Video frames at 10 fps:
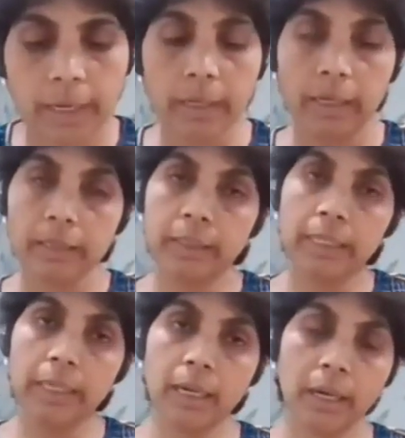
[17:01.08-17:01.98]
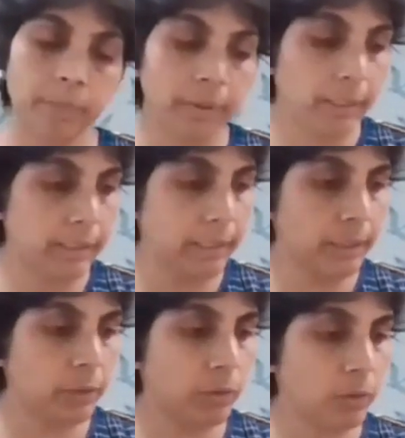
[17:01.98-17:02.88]
Okay, the
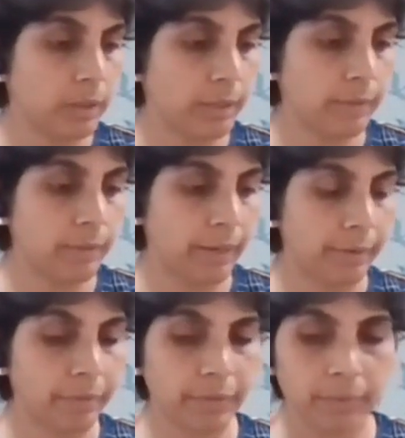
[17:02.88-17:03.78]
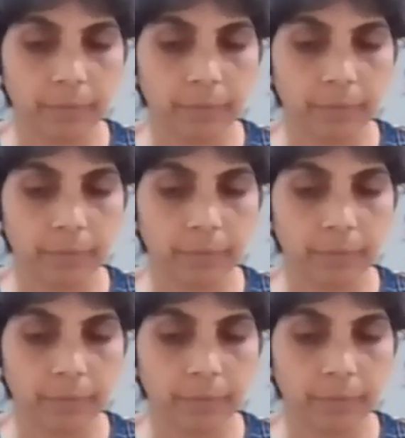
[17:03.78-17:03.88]
ability to live life